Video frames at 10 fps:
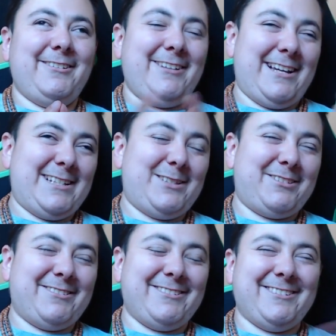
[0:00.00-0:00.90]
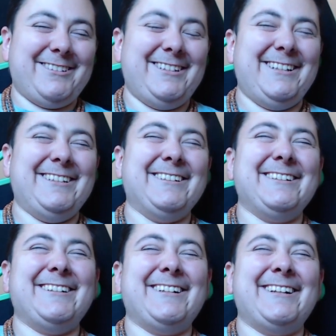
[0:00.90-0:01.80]
as
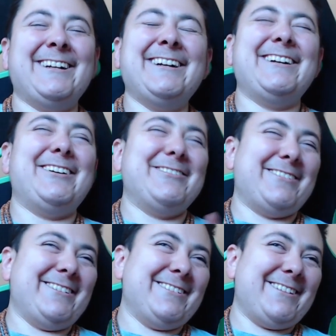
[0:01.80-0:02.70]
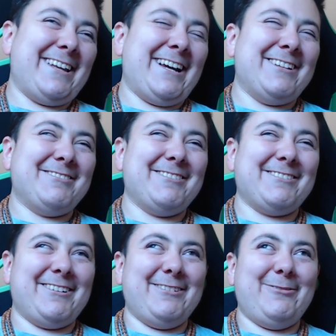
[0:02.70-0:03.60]
I was gonna say, as the
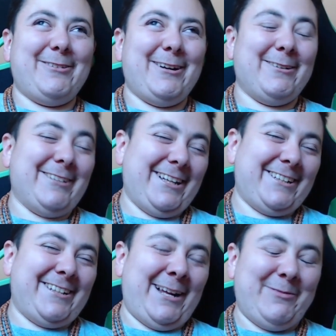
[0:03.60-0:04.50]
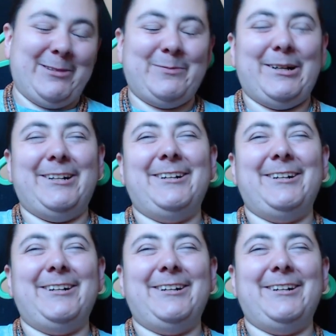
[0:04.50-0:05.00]
song would go, like a diamond, but